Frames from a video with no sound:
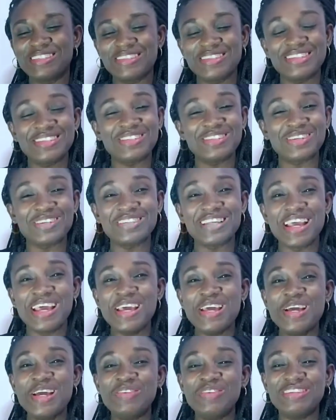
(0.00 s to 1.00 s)
In short,
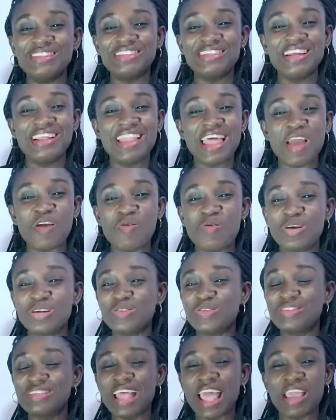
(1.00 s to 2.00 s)
it wasn't really like work,
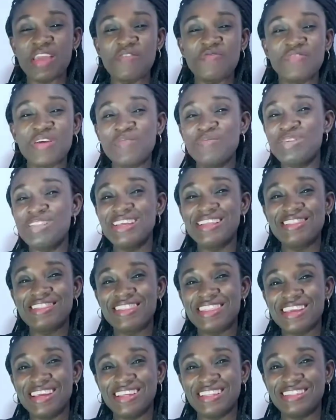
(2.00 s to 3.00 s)
it was like a family
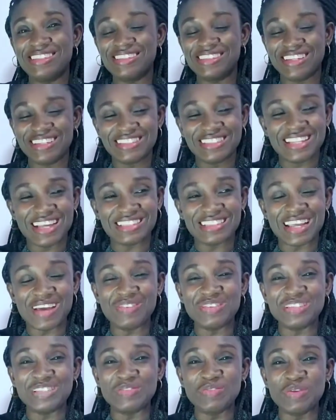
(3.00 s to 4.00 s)
thing, just that I
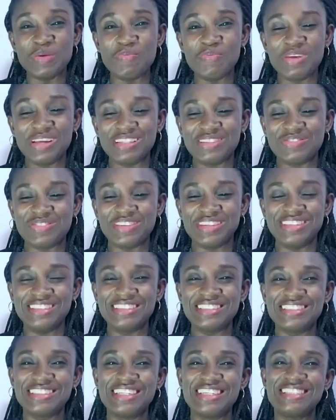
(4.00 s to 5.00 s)
was being paid for
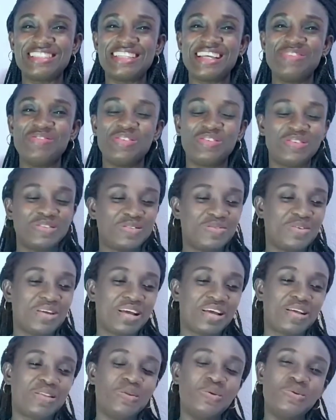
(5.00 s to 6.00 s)
it, you understand, because we
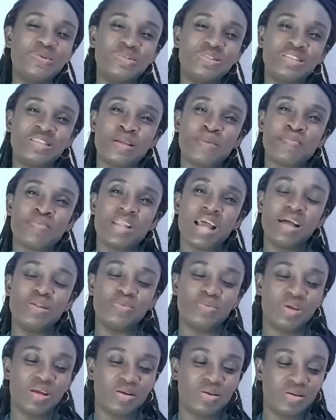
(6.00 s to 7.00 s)
were close
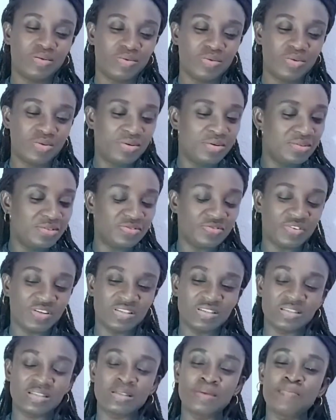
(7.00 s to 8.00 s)
and we were good
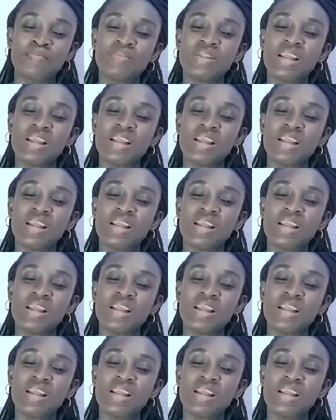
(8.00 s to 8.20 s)
friends.